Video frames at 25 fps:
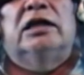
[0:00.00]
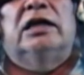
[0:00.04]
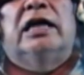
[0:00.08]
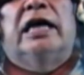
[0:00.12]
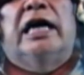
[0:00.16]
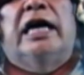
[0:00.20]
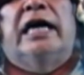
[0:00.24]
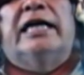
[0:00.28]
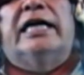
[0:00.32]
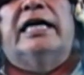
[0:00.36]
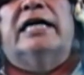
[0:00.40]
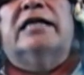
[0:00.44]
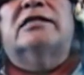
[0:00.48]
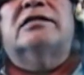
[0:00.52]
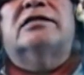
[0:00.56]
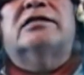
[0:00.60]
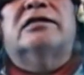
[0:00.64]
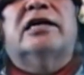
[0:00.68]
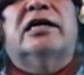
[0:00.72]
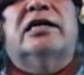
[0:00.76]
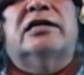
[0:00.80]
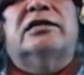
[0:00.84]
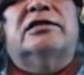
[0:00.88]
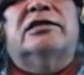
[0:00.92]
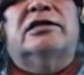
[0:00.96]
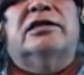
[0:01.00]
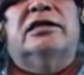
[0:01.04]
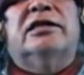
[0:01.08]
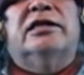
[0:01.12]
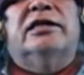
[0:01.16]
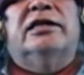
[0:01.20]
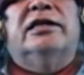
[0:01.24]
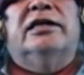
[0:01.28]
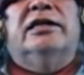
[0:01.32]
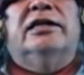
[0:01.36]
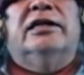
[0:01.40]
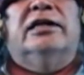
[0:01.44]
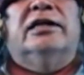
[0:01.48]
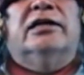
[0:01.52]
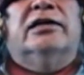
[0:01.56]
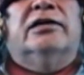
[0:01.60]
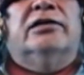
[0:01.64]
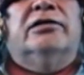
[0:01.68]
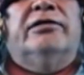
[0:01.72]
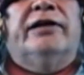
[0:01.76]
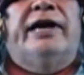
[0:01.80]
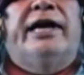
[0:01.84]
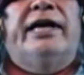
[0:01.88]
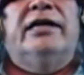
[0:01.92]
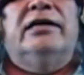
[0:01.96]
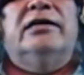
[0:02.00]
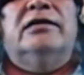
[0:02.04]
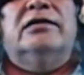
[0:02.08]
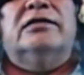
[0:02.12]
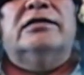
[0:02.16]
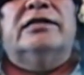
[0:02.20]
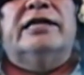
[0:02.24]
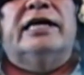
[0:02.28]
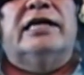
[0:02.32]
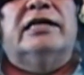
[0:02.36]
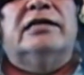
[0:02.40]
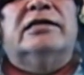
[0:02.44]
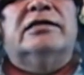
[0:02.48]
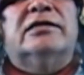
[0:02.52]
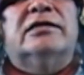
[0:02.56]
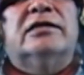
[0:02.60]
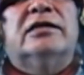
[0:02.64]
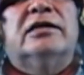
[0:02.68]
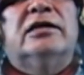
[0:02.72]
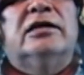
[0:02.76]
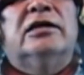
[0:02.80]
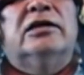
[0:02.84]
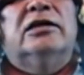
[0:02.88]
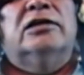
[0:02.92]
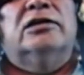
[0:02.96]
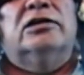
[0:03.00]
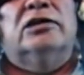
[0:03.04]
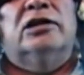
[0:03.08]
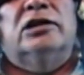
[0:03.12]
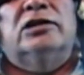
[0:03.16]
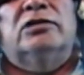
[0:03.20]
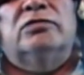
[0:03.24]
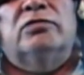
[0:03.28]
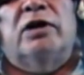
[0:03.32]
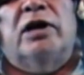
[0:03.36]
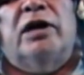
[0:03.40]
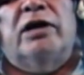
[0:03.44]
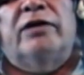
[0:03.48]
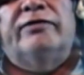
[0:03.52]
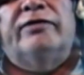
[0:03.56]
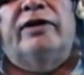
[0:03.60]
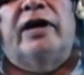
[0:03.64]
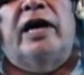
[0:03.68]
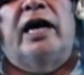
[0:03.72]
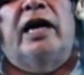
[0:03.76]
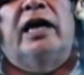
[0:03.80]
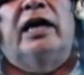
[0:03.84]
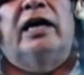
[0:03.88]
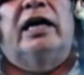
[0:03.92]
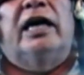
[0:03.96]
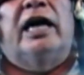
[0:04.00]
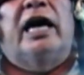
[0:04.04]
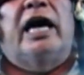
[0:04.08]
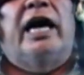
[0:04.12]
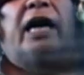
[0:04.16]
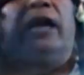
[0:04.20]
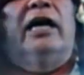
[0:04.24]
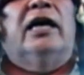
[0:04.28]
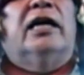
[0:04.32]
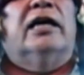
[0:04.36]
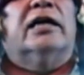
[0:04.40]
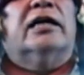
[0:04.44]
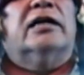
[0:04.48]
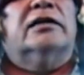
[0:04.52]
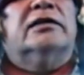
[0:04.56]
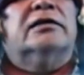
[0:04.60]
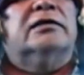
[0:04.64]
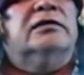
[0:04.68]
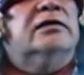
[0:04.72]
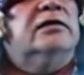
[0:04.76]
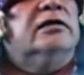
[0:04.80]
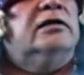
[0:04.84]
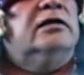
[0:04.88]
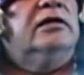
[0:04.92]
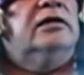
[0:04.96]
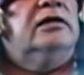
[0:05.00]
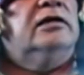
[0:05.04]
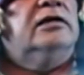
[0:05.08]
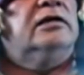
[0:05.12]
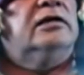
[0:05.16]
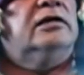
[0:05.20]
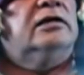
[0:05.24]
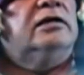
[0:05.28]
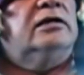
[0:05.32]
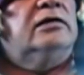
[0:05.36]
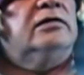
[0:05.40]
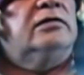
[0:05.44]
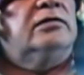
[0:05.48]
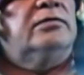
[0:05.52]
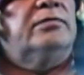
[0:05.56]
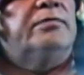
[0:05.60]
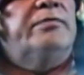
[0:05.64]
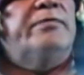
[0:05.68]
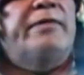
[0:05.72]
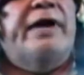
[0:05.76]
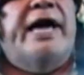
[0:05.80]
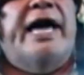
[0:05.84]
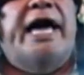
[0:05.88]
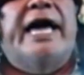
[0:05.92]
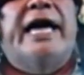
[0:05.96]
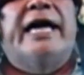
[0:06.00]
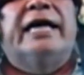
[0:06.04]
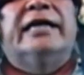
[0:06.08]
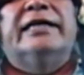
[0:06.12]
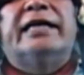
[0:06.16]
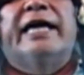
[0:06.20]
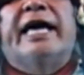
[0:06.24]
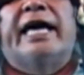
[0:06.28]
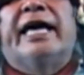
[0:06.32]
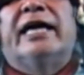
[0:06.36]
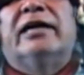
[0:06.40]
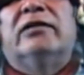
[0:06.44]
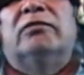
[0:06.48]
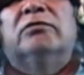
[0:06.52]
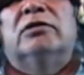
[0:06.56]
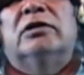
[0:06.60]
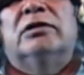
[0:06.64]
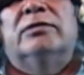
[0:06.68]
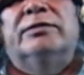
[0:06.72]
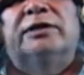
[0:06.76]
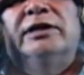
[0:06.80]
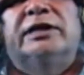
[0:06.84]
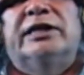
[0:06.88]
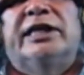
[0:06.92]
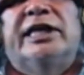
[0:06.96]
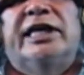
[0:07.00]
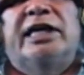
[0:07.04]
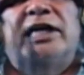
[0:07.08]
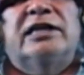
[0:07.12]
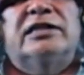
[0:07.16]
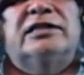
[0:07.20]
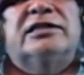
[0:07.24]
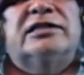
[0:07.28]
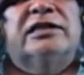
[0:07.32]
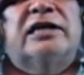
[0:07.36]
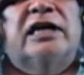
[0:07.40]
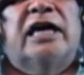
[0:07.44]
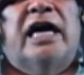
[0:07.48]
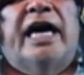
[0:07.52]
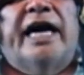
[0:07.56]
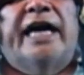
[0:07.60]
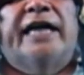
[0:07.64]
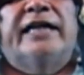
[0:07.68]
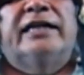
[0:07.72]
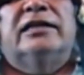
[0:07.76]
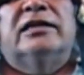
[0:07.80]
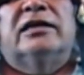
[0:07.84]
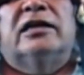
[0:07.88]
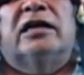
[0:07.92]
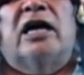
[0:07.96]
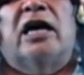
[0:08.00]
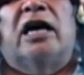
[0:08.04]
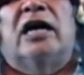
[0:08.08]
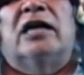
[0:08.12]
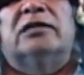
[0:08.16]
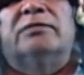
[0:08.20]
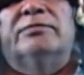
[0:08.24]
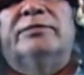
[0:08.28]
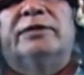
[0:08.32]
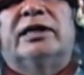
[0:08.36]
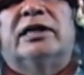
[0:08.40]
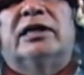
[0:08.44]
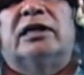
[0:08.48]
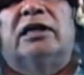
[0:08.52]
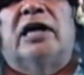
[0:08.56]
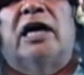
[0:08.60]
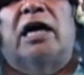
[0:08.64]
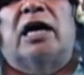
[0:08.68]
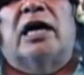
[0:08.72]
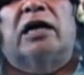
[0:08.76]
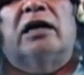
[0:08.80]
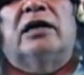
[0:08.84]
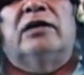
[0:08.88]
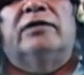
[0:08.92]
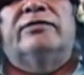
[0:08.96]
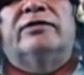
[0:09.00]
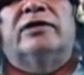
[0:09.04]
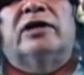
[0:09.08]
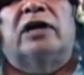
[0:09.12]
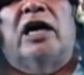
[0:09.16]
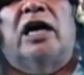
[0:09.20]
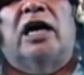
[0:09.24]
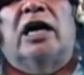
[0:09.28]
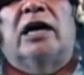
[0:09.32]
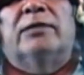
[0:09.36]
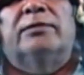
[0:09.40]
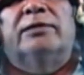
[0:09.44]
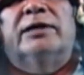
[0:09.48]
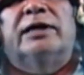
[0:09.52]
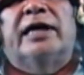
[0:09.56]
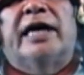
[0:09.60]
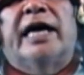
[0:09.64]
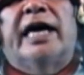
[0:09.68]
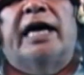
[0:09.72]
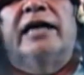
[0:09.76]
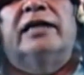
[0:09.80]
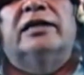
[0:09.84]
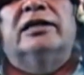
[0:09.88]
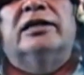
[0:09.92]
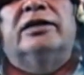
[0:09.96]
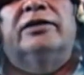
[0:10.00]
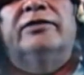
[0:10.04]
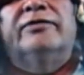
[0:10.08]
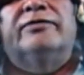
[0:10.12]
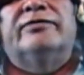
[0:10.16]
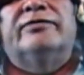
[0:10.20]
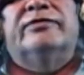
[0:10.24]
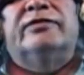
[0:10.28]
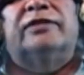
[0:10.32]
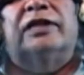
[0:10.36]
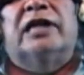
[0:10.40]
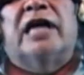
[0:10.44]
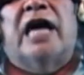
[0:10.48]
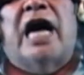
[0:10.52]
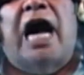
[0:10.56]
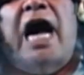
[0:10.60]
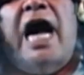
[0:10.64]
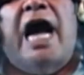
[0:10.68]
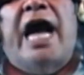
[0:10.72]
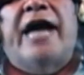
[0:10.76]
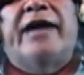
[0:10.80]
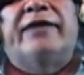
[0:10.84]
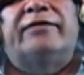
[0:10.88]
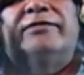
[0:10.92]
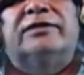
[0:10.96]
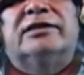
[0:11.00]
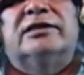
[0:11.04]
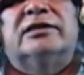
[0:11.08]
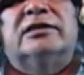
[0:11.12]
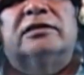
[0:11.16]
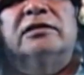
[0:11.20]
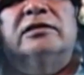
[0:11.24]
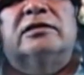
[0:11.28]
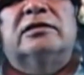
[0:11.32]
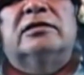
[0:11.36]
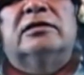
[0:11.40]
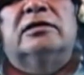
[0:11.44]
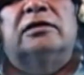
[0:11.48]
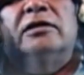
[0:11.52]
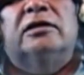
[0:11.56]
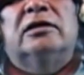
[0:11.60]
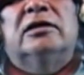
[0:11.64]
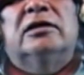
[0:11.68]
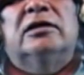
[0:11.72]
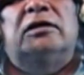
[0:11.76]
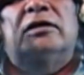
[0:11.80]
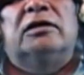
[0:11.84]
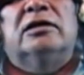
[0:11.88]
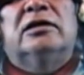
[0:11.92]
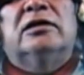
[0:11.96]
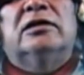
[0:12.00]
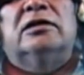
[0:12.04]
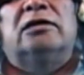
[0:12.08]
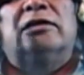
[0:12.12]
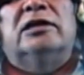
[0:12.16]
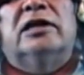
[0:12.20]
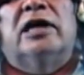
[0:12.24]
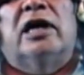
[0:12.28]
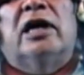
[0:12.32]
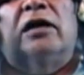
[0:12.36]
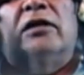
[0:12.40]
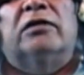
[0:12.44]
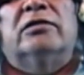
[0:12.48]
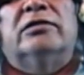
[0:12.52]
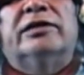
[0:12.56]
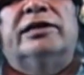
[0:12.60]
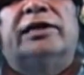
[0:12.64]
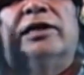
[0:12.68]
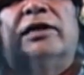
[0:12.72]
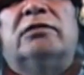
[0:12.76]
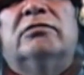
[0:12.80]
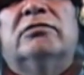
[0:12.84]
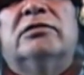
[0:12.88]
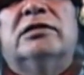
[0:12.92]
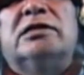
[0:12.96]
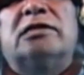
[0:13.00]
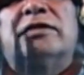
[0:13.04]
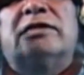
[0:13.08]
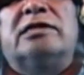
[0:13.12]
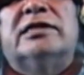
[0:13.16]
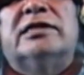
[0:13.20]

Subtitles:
And as such, in a greater sense, the 12 hierarchs, man and woman, each guide the cosmic clock of karma and of lives. Now, there was